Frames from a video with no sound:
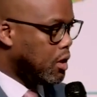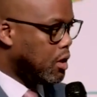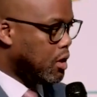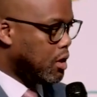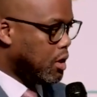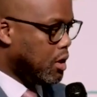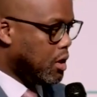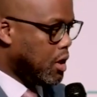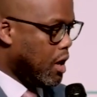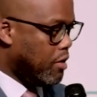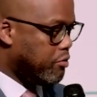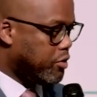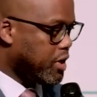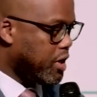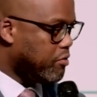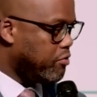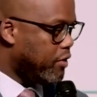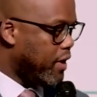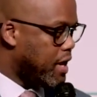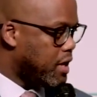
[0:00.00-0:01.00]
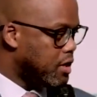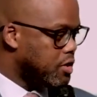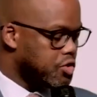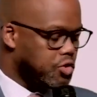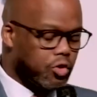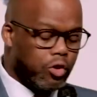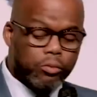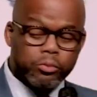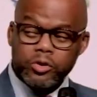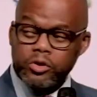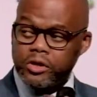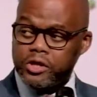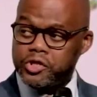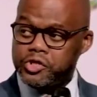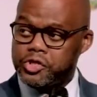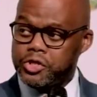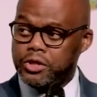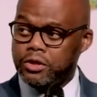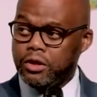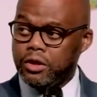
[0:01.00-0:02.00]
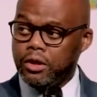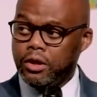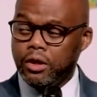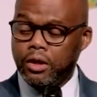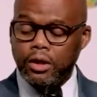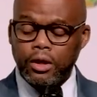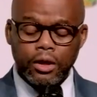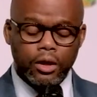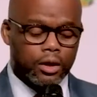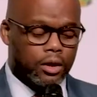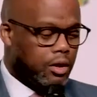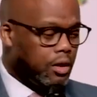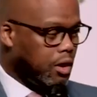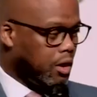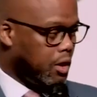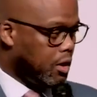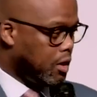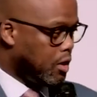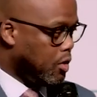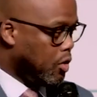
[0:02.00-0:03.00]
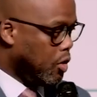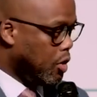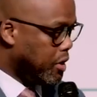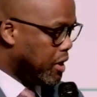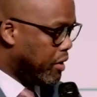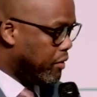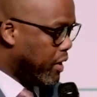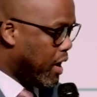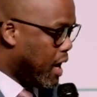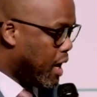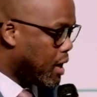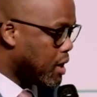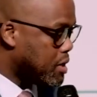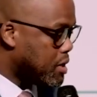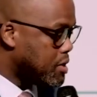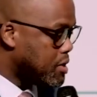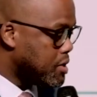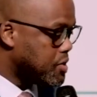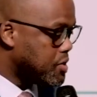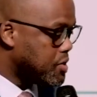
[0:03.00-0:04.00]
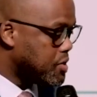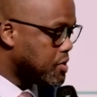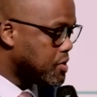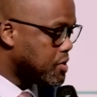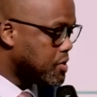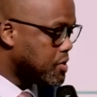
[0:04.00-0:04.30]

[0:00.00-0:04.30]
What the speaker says: Africa Finance Corporation, on Arise,